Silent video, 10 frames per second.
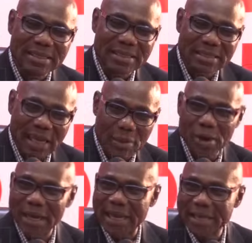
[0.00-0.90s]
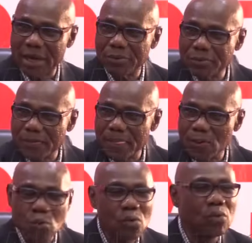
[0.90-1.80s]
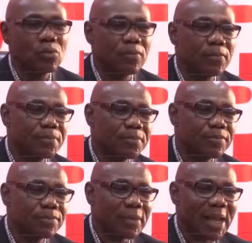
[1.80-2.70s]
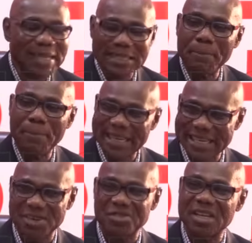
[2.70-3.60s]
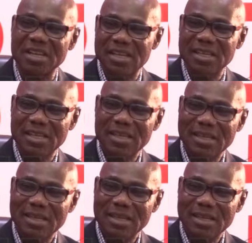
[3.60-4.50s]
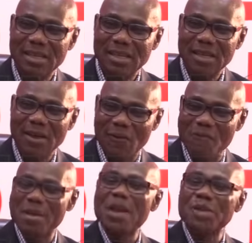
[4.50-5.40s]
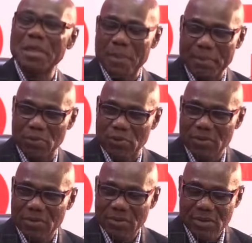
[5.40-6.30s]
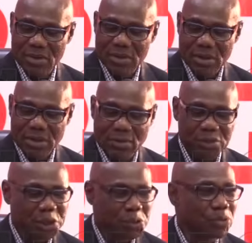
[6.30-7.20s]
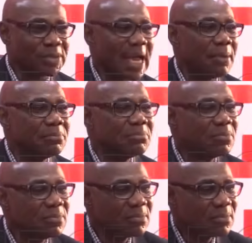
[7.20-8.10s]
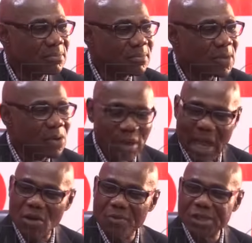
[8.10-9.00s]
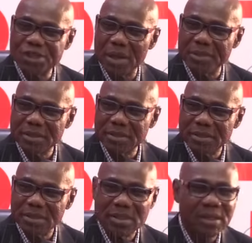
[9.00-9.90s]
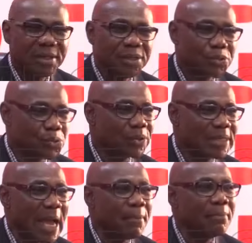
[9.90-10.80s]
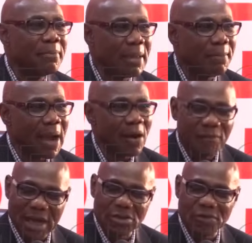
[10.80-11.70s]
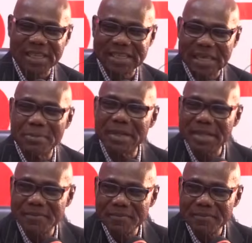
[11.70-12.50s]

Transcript: Samuel Anyang, who has a pedigree of being with the people, was a two-term local government chairman, two-term member of House of Assembly,